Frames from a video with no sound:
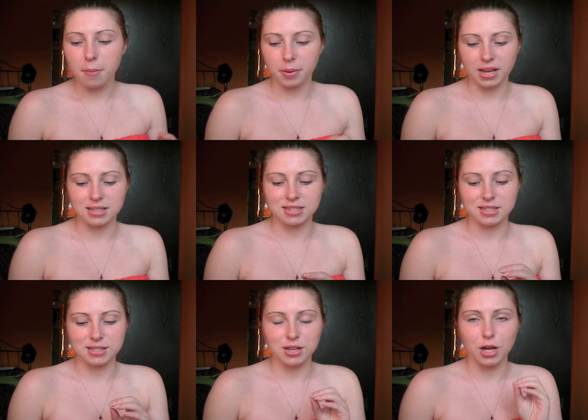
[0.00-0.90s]
because
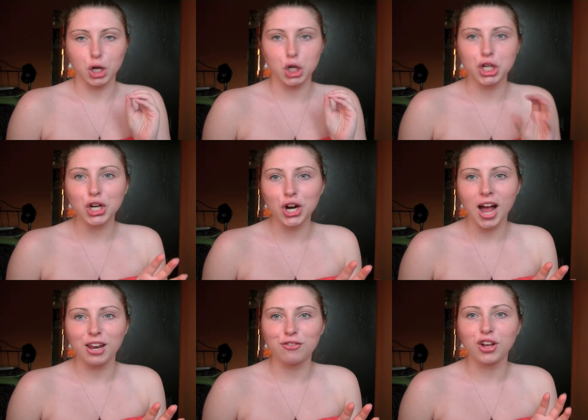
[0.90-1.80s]
it's a sheer
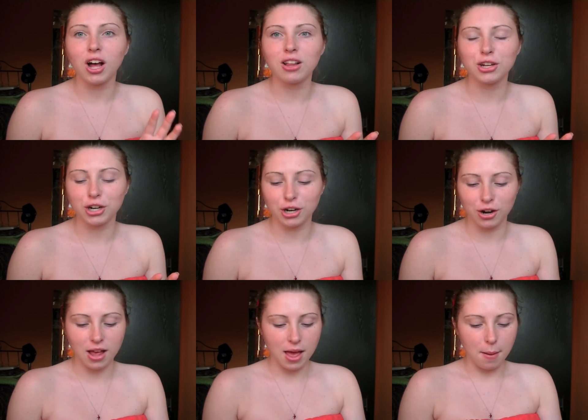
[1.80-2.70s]
kind of color,